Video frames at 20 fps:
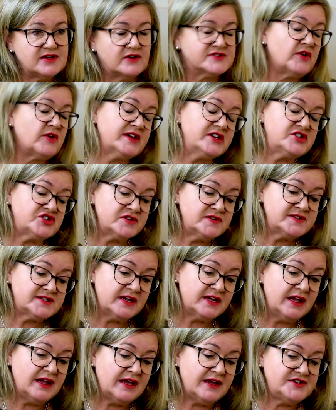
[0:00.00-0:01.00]
issues,
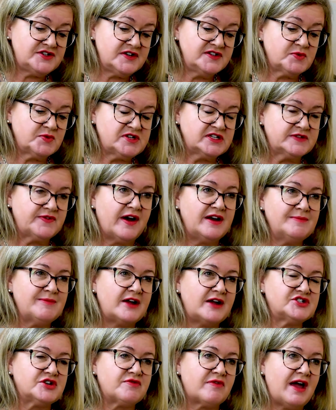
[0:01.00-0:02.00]
which is very
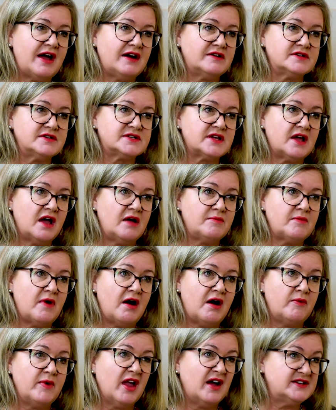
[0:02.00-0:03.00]
much around
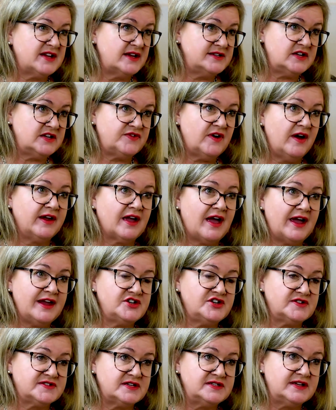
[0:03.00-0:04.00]
are we identifying our
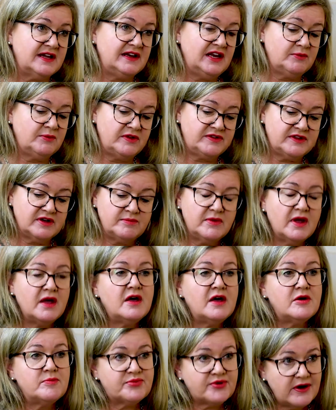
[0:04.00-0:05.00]
issues and dealing with them?
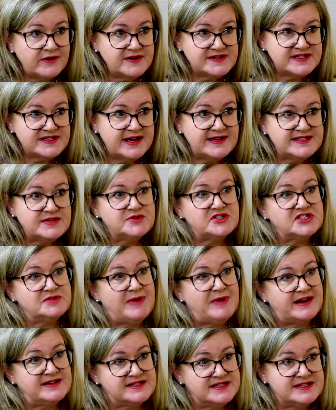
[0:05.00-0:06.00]
Process, which is
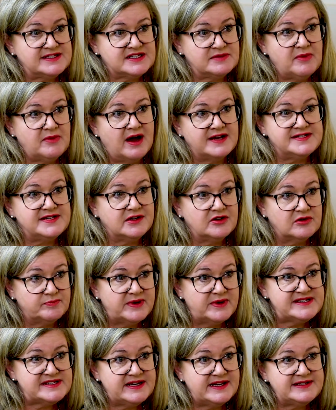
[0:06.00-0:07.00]
around systemizing your
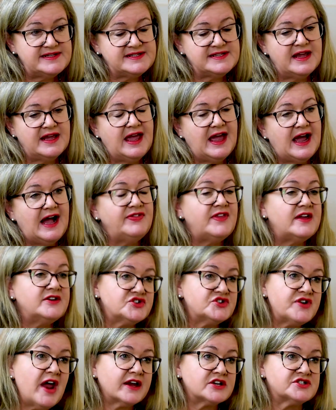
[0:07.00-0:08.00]
business, and then
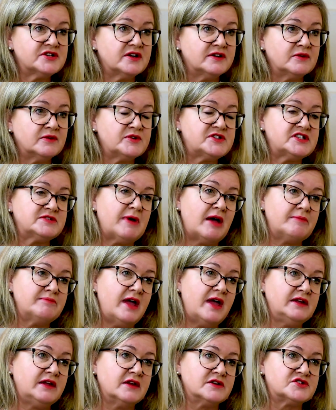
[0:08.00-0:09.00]
traction, which is about
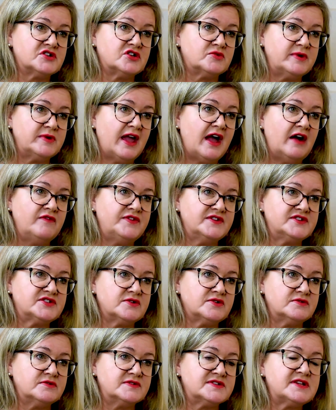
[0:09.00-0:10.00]
making sure we have the
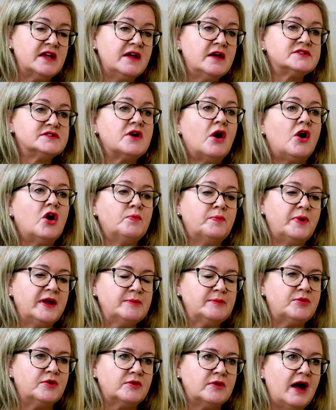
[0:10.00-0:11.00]
tools to hold
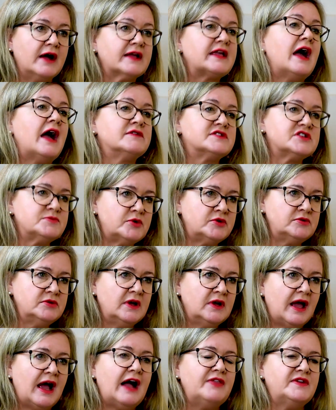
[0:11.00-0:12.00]
people accountable
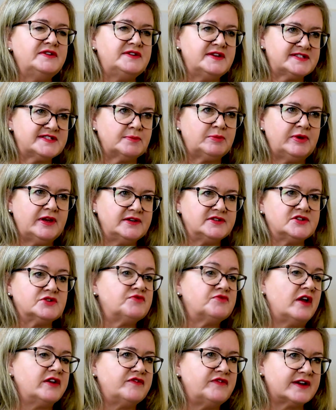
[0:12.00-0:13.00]
and the discipline to
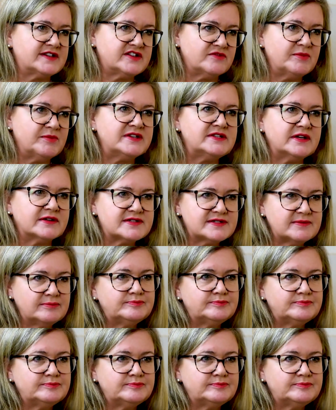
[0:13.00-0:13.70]
run effective meetings.